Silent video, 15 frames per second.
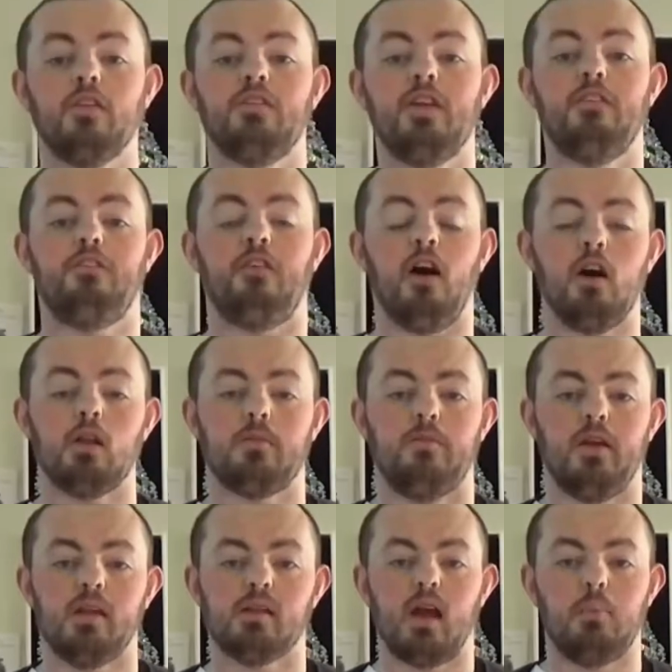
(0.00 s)
of the first
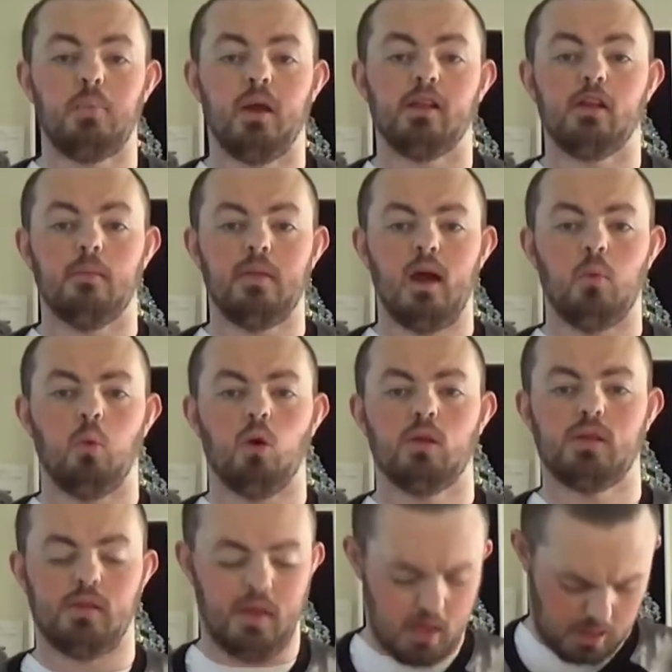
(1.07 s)
things I picked up there
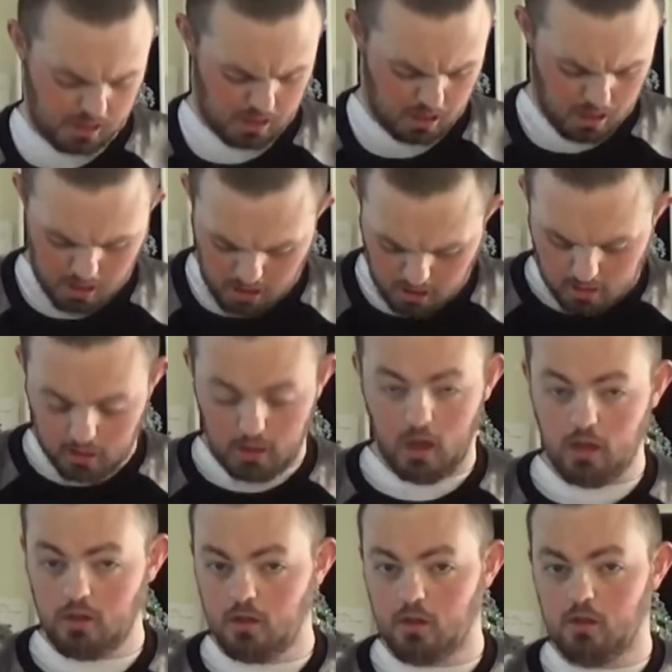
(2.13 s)
was this
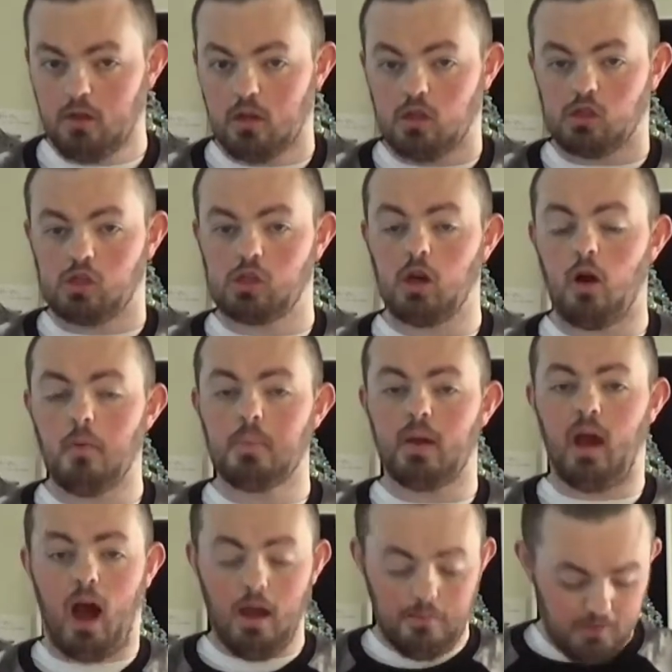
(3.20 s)
London top.
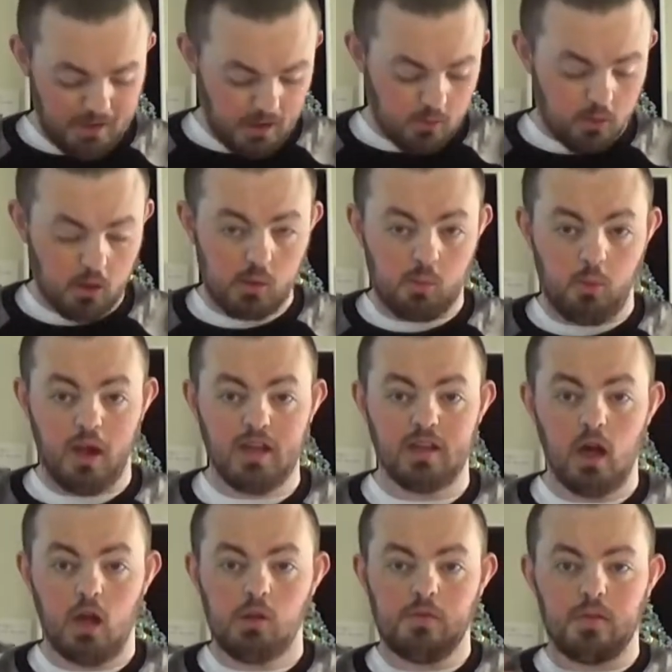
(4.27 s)
I think it looks really
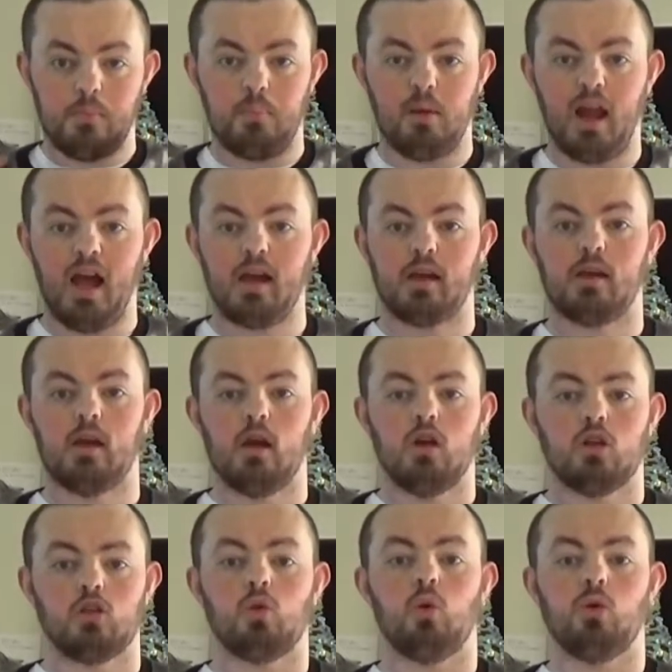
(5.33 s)
nice with the black
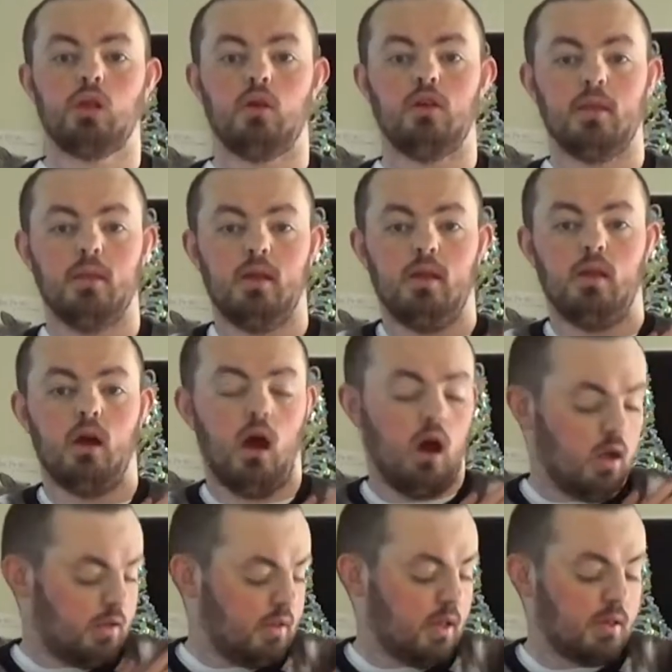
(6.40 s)
torso and the
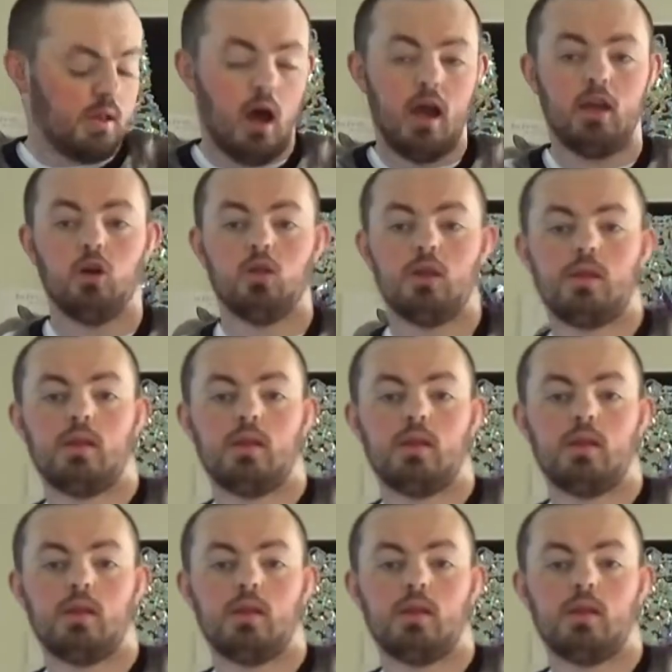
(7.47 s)
uh, design on the